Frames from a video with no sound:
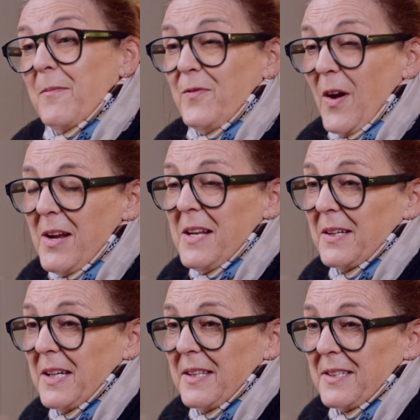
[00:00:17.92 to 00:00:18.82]
am very
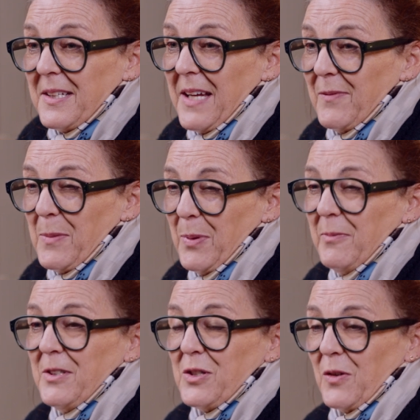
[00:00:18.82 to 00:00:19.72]
lucky that I have the
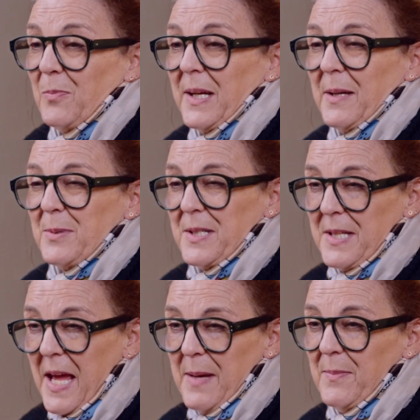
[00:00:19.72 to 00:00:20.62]
privilege of being able to
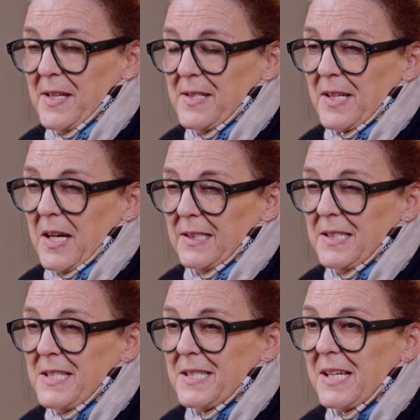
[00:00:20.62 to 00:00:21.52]
name these
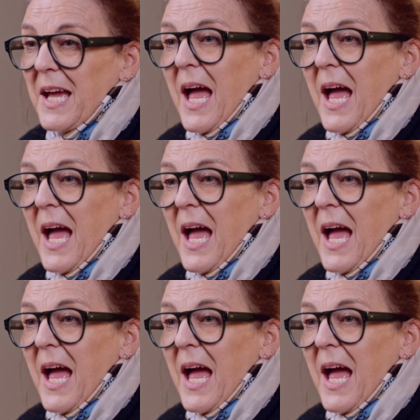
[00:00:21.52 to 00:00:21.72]
colours,